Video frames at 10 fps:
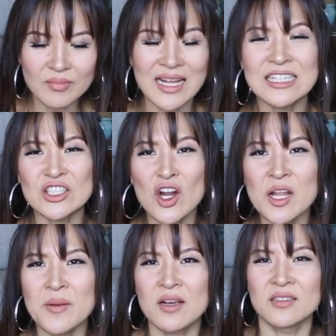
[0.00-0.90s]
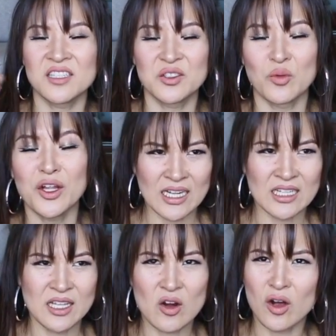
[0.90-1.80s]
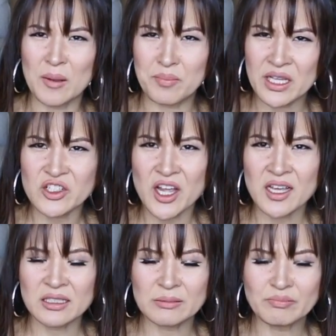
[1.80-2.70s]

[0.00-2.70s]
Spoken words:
It started because it is one, I guess they call it BJ's.